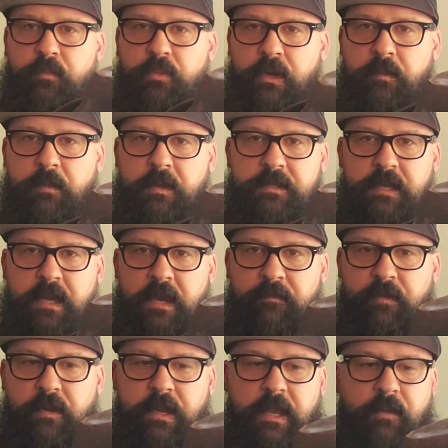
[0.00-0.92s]
pretty much
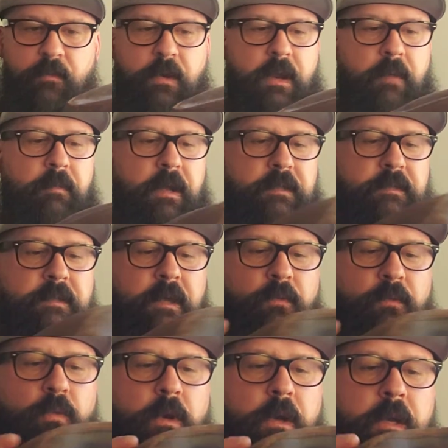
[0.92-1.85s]
every day when I'm
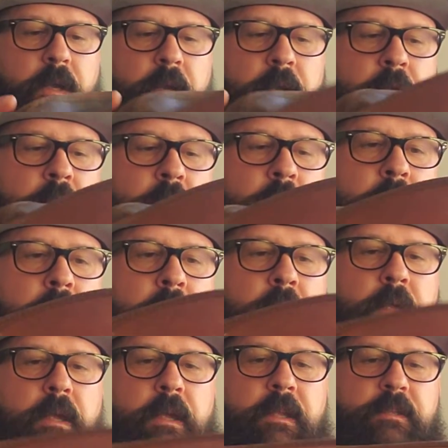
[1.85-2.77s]
outside working.
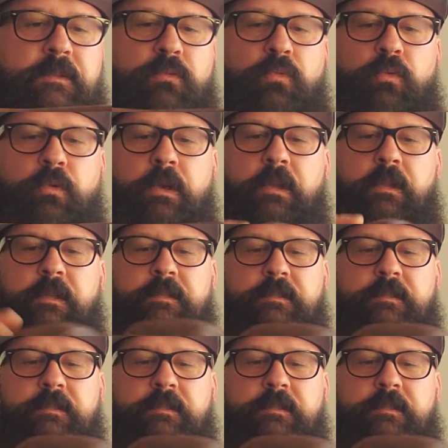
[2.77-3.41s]
It's really